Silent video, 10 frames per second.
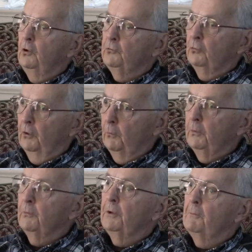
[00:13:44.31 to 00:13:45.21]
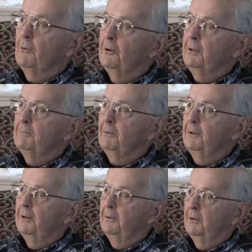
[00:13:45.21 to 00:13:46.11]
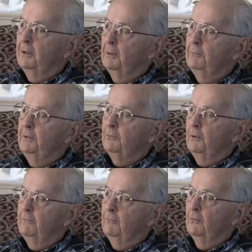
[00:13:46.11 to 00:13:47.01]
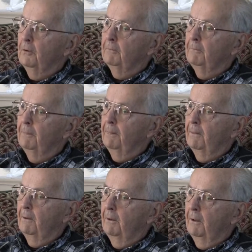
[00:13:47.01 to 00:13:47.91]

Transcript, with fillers: saw that we were an American plane, in a B-24. Okay.